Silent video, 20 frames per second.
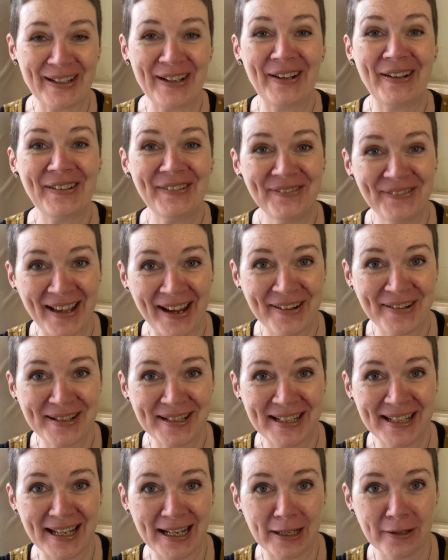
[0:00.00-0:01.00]
I very
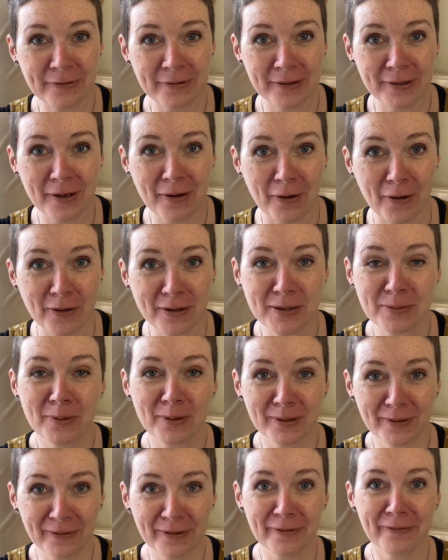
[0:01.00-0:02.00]
nearly forgot one
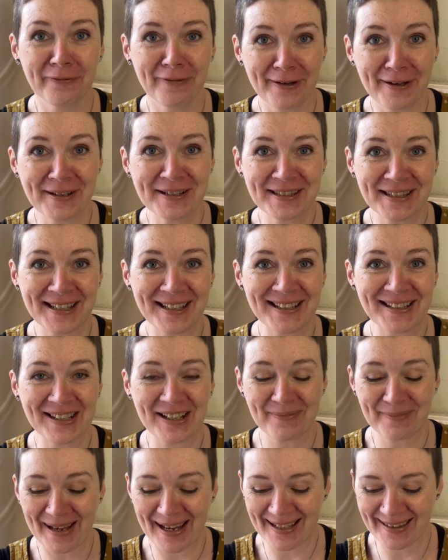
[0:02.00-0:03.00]
of the first things I
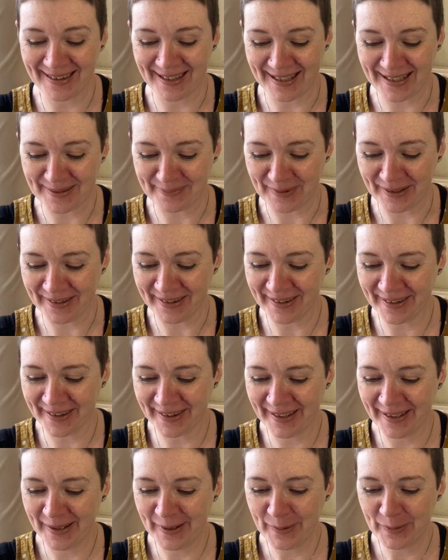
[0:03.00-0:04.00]
made this month,
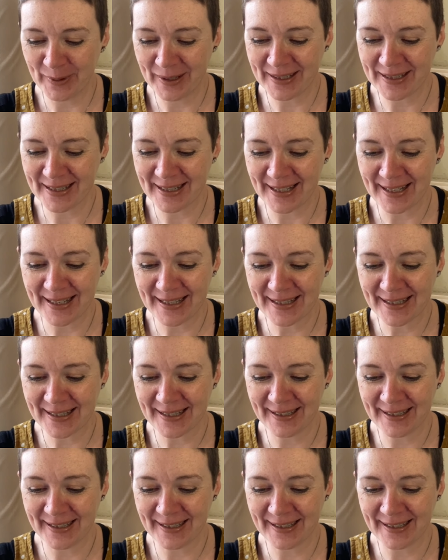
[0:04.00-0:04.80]
which is